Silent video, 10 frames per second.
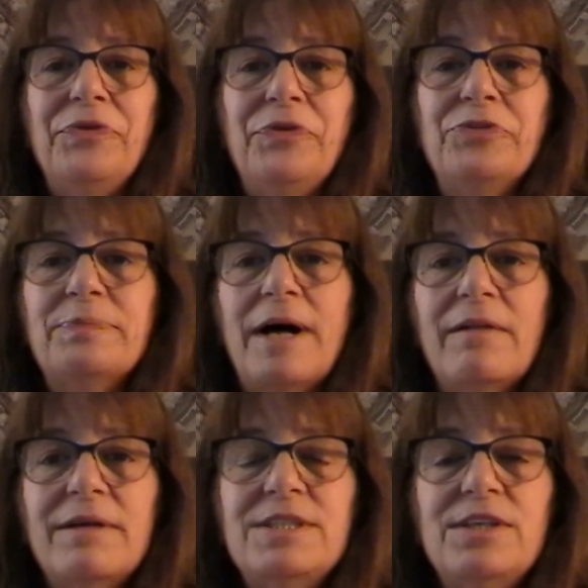You smile
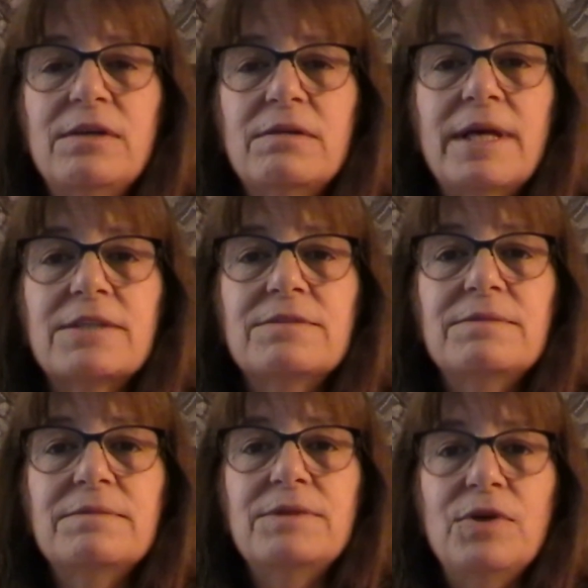on to your
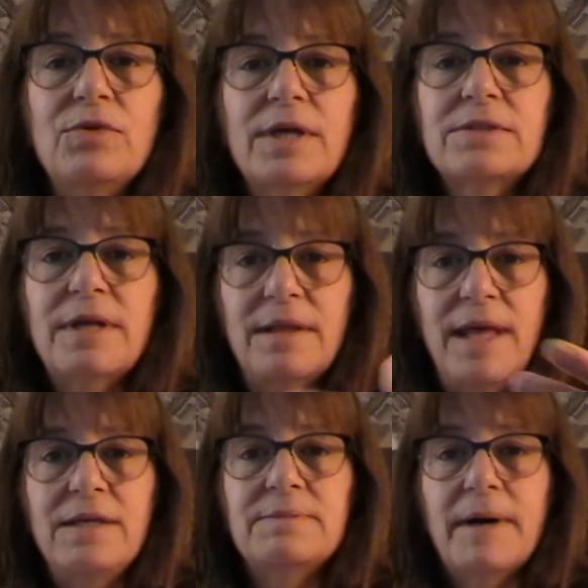next, and
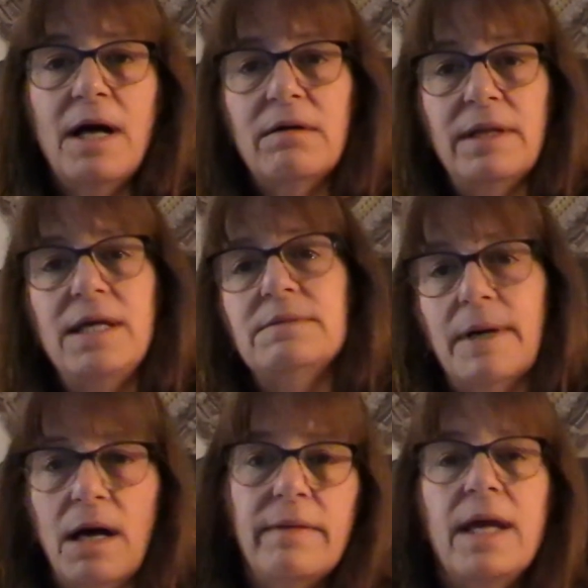they smile, and they
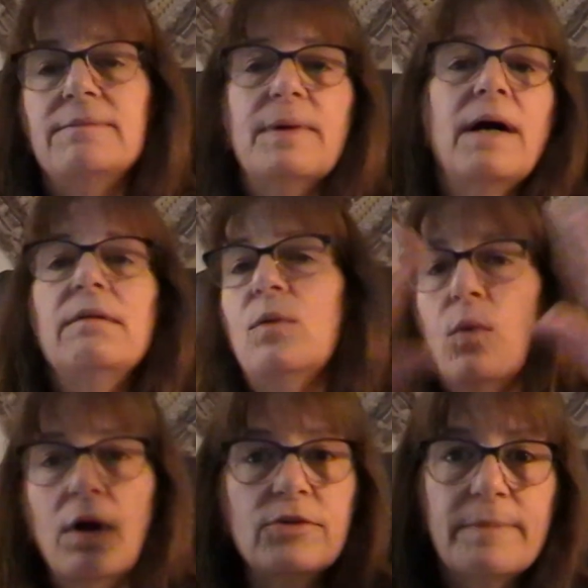smile, and they smile. The
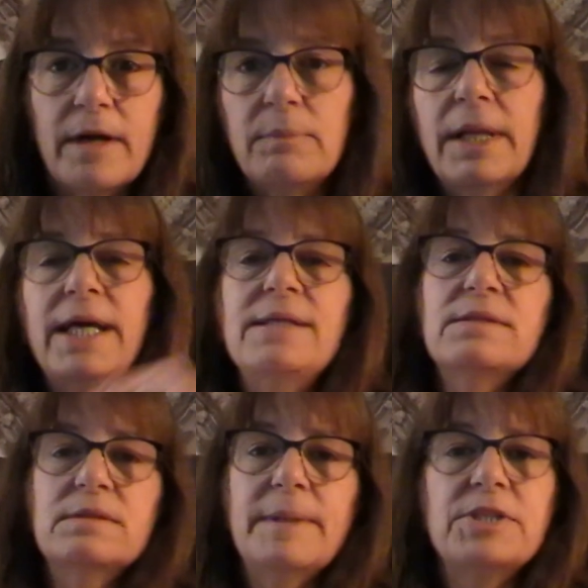world's a better place,
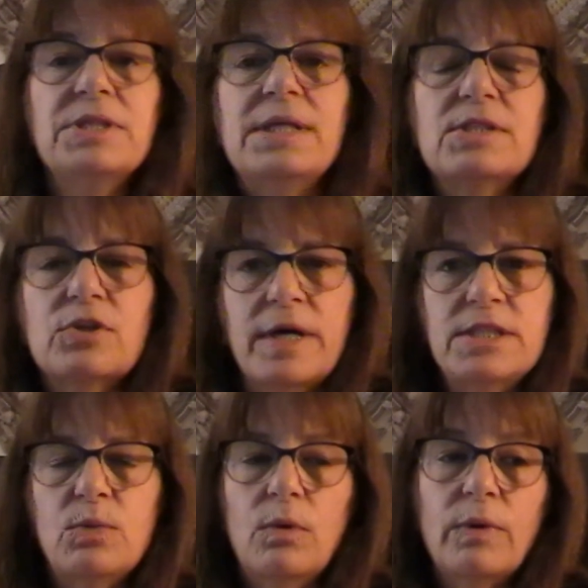especially in this
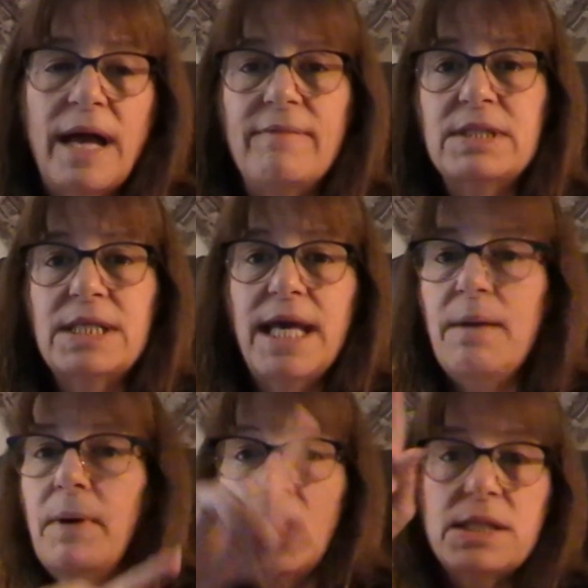crazy world we're having today,
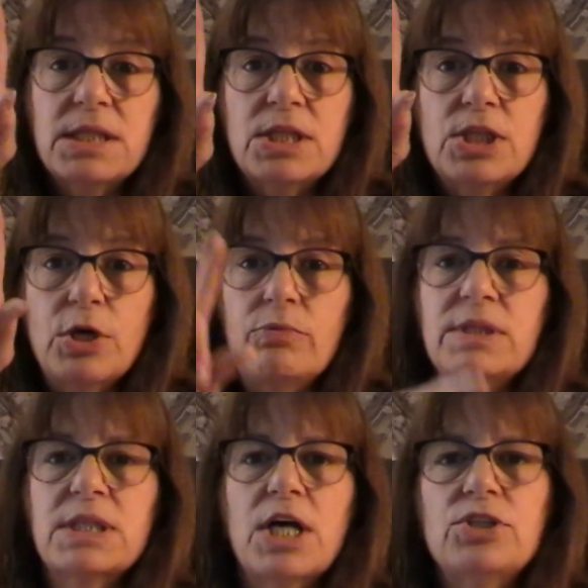but no
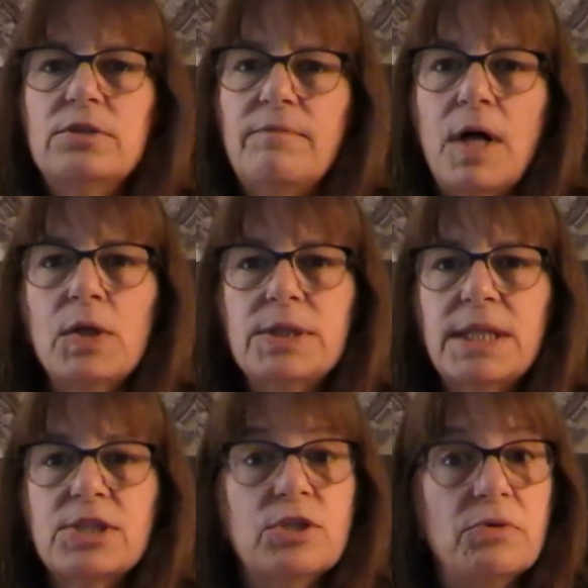discussion of
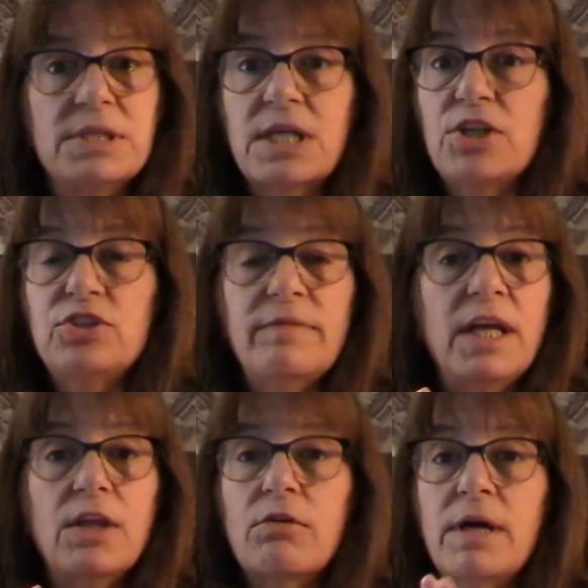politics, no discussion of
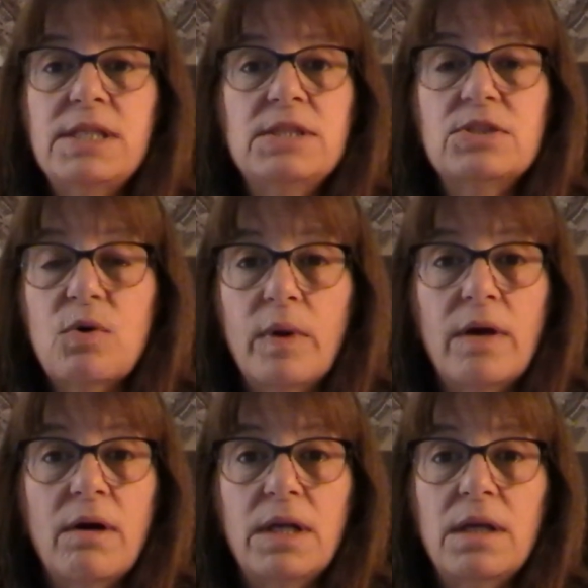any of the craziness going
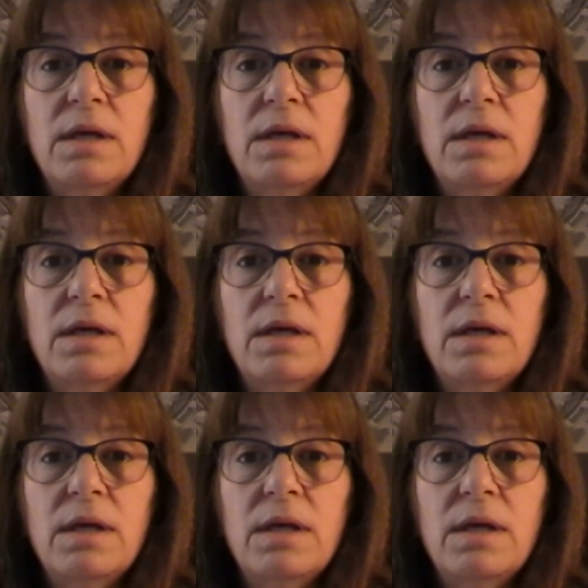on.